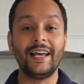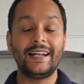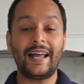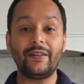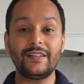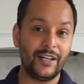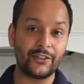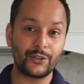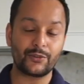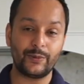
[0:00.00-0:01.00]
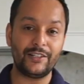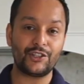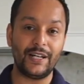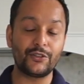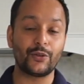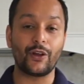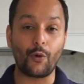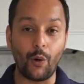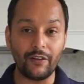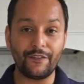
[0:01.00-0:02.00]
now this interest rate change or the
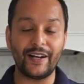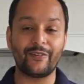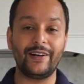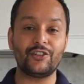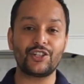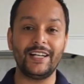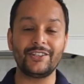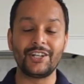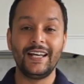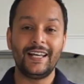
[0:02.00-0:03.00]
qualifying rate change,